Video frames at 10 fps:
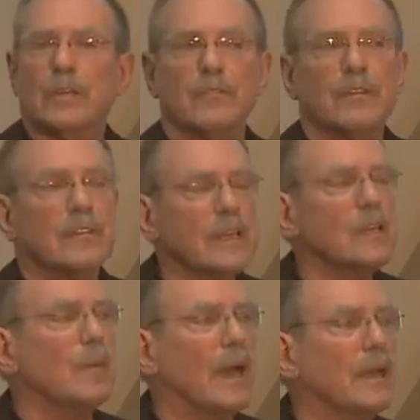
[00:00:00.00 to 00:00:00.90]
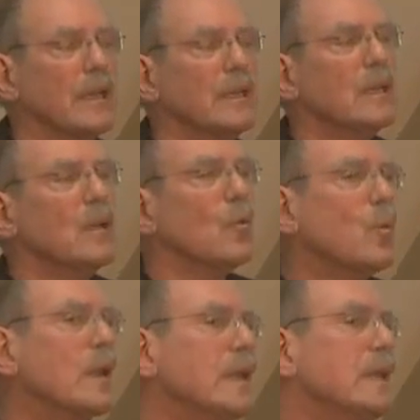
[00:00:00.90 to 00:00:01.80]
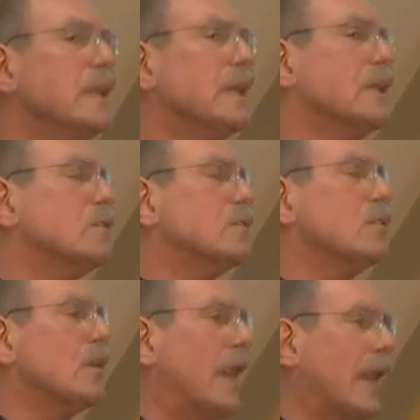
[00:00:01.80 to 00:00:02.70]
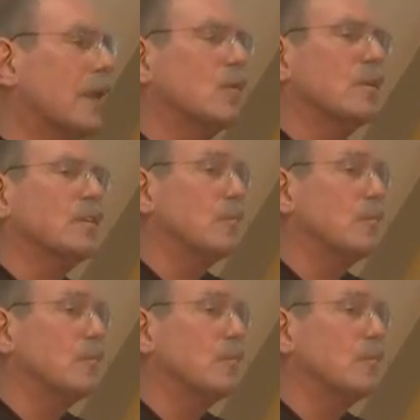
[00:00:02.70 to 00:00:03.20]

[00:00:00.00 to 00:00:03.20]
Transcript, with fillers: If you think about it, we interact with